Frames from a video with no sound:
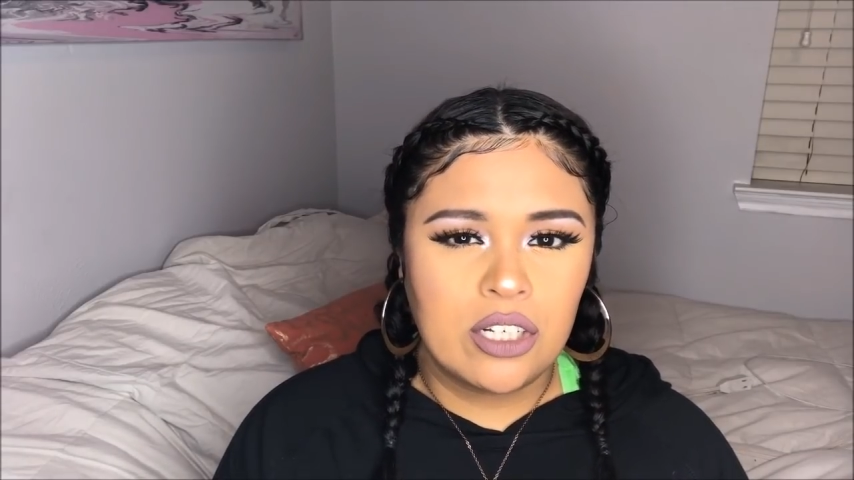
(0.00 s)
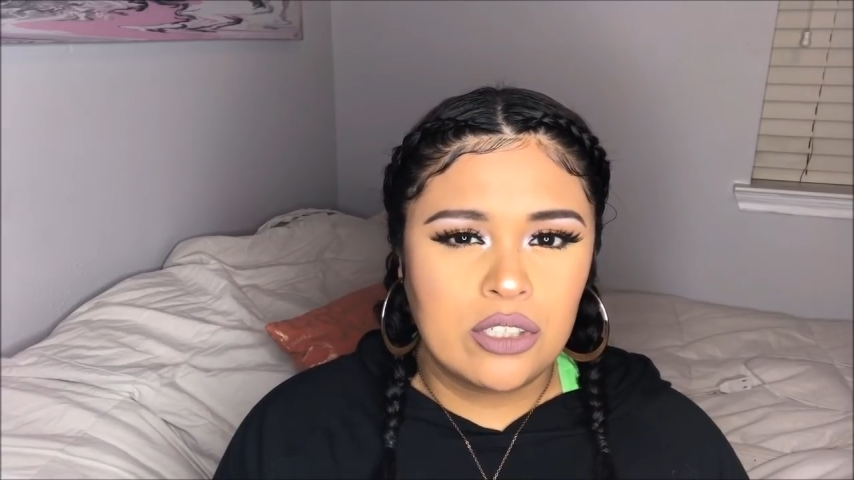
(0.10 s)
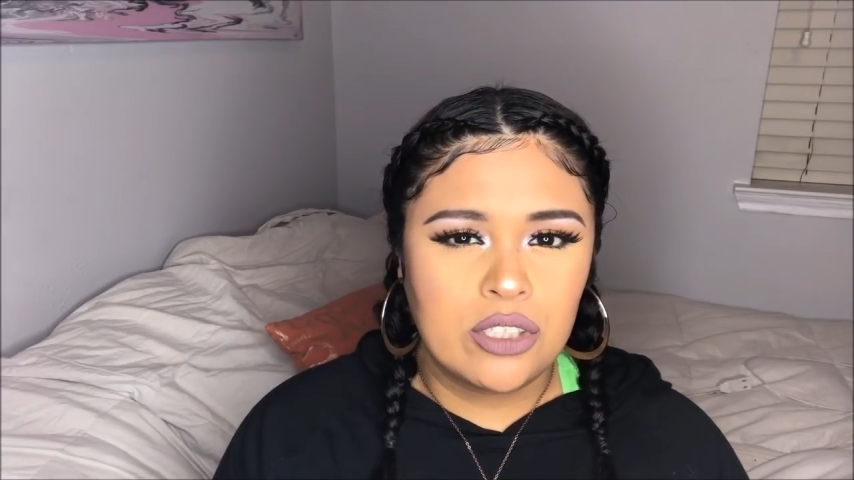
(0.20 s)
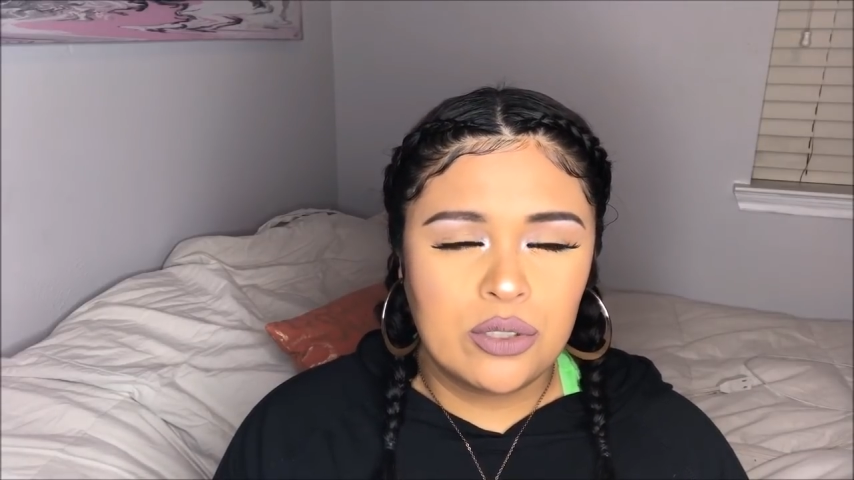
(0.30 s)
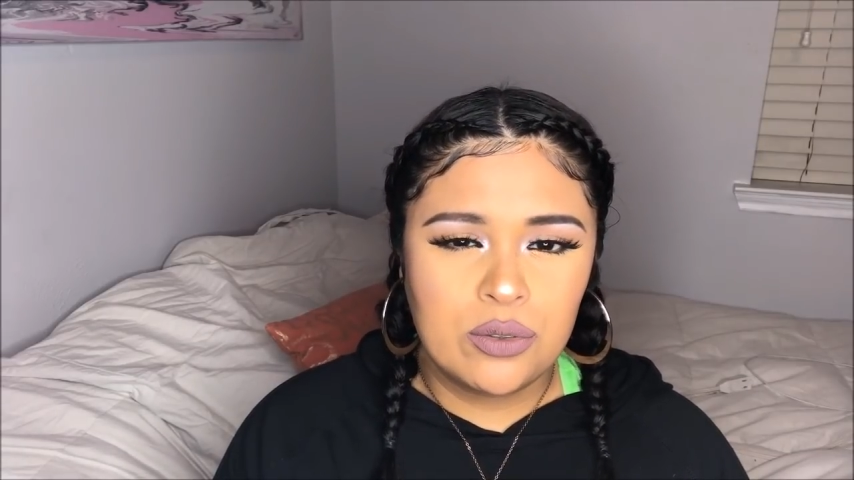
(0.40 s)

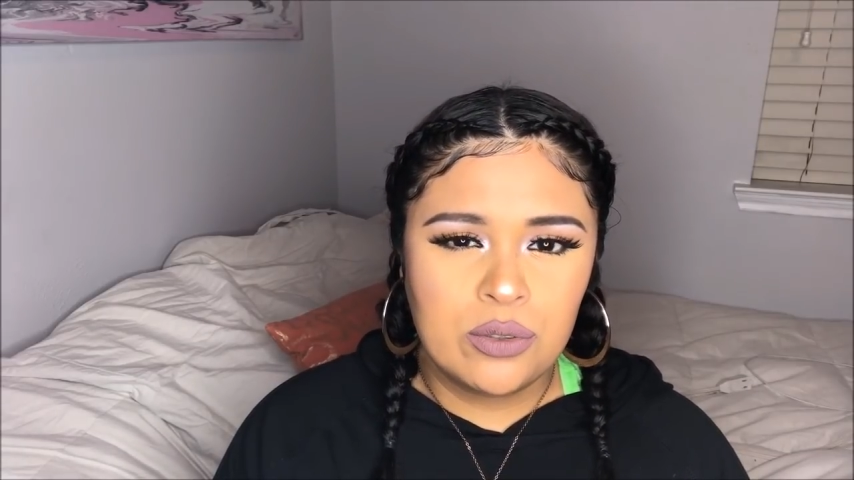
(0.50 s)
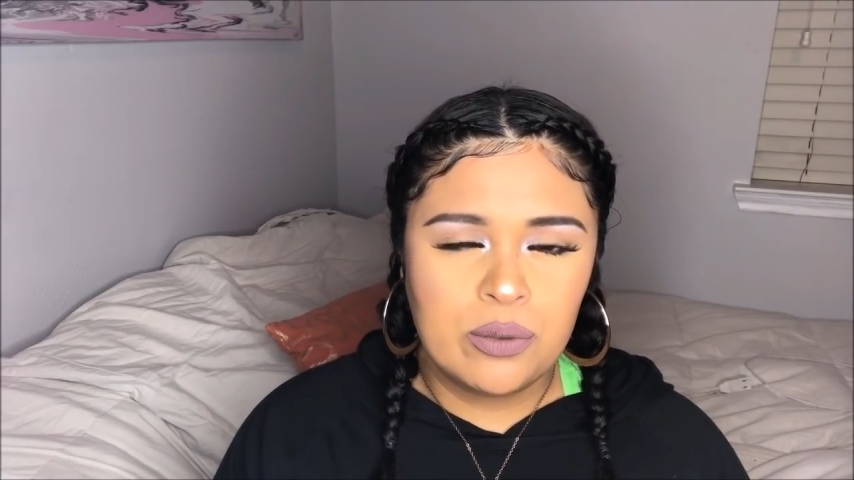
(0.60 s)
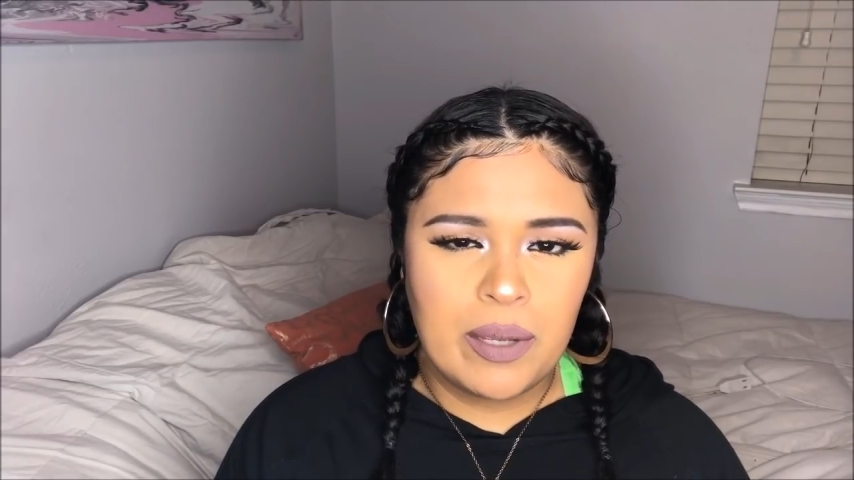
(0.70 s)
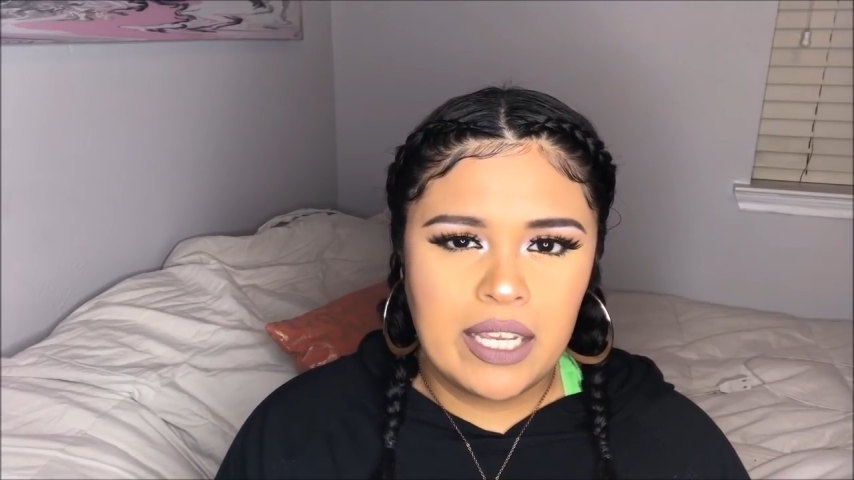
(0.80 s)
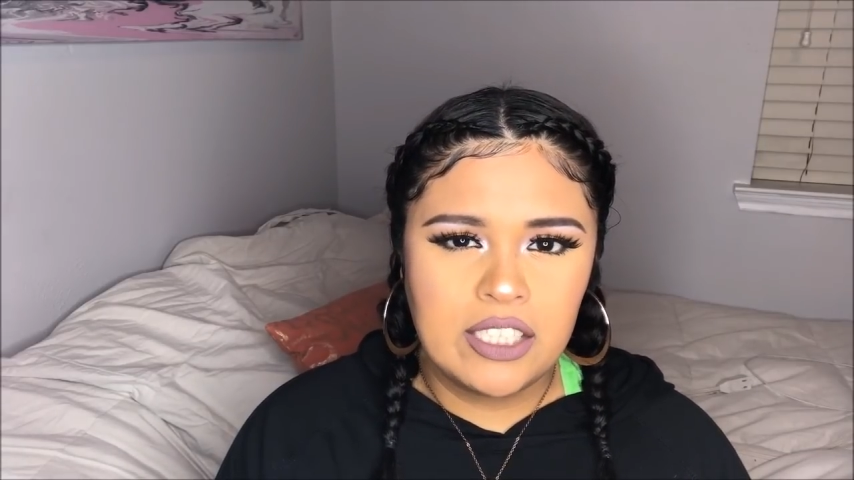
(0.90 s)
on the
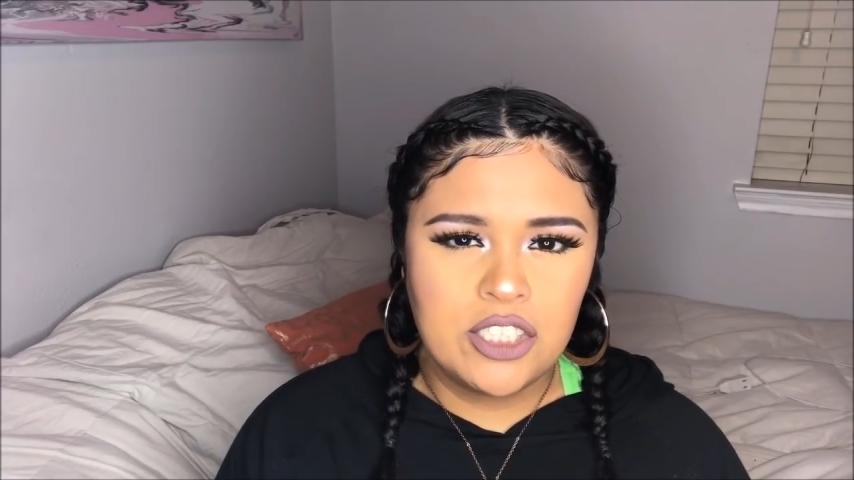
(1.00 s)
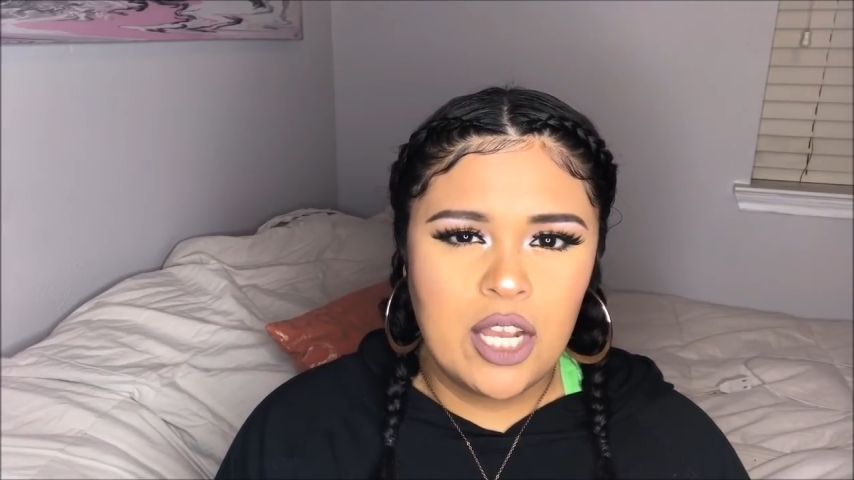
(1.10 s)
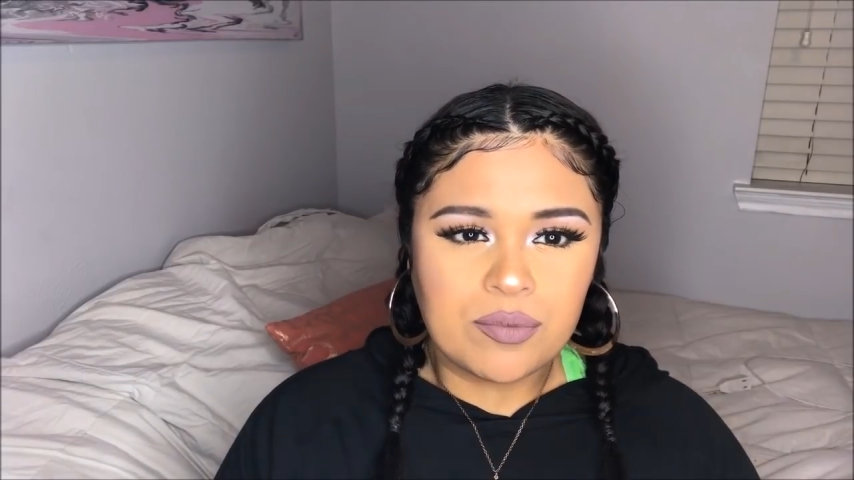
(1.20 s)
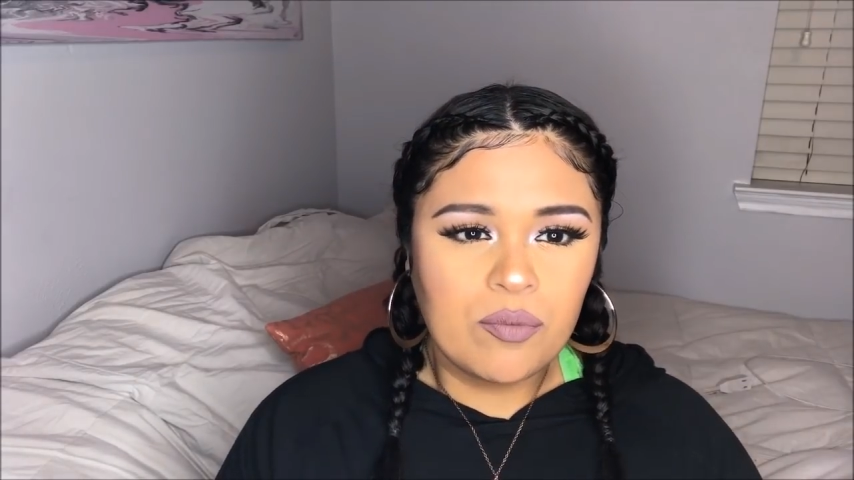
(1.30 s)
Google page.